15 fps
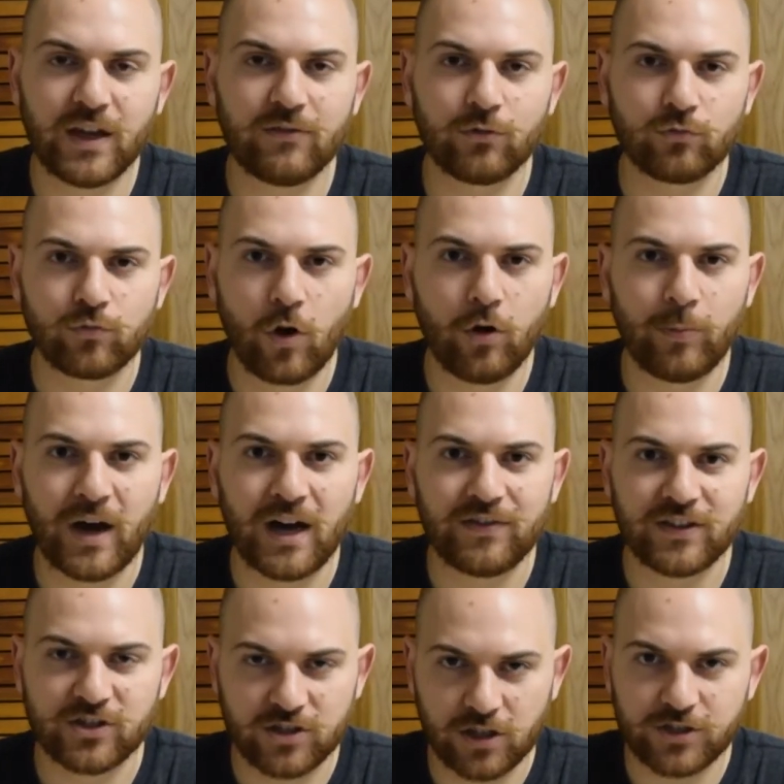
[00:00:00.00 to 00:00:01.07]
robot
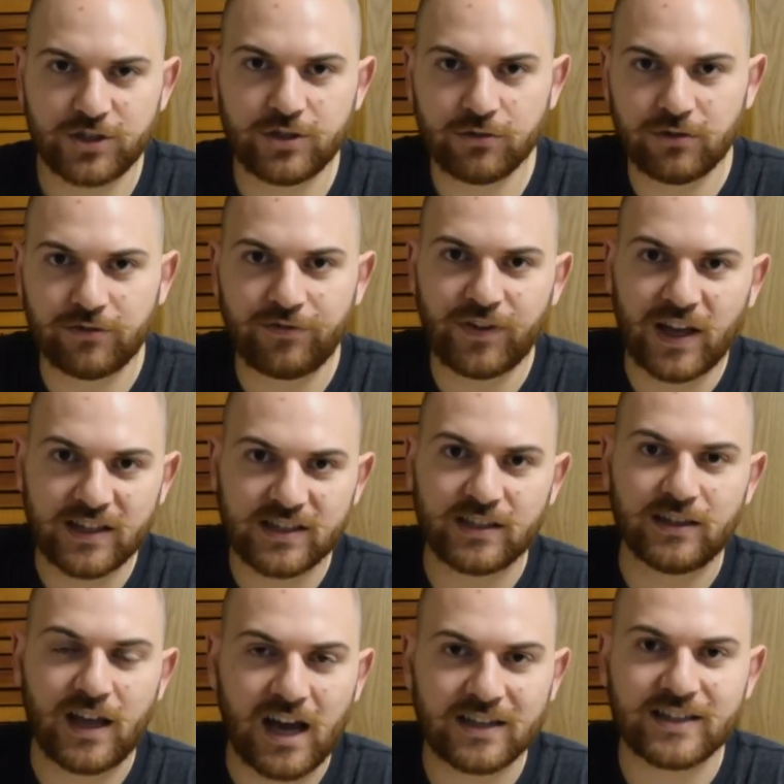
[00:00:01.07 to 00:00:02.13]
that starts doing fancy
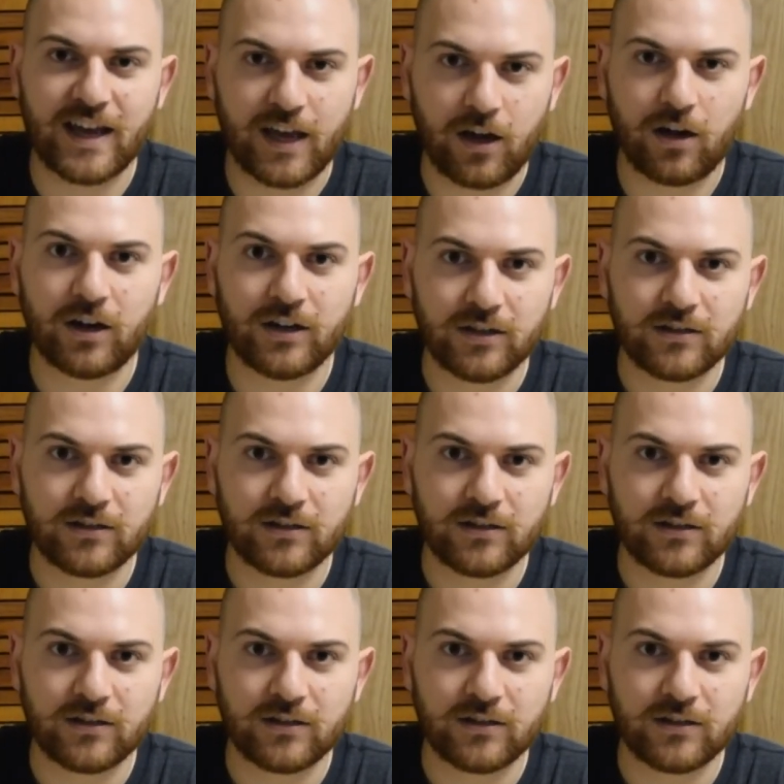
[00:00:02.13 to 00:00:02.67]
latte art,